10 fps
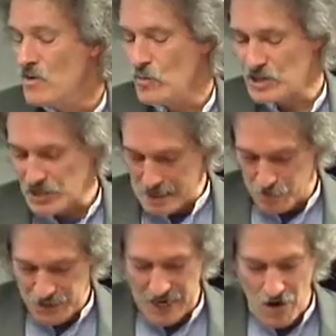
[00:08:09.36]
which
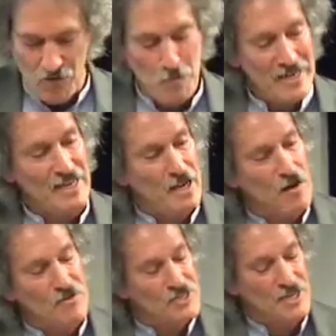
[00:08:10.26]
seems to have the meaning
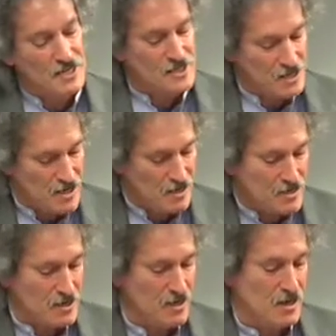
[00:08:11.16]
of intense
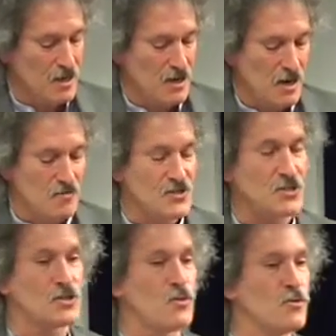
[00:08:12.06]
heat, of
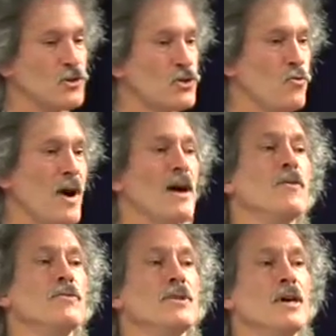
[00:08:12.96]
scorched
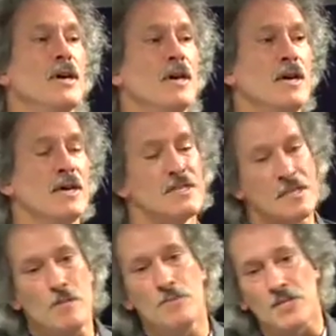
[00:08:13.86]
ground. It
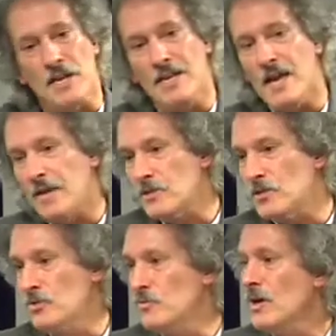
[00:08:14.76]
seems to connect
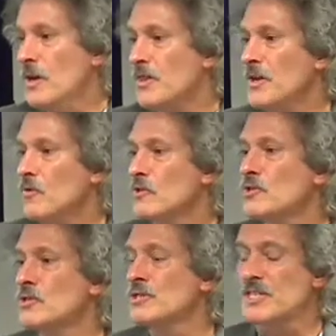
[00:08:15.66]
to the
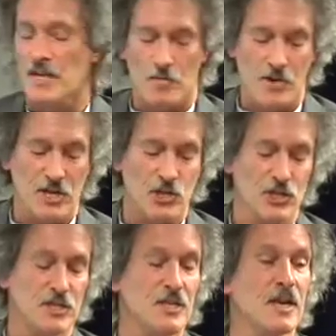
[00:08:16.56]
original
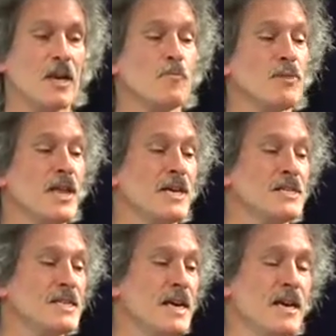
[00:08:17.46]
celebration taking
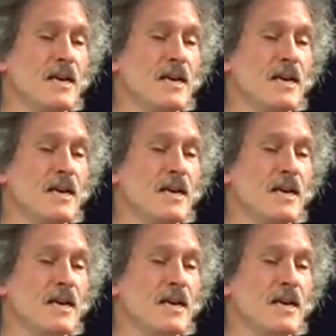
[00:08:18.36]
place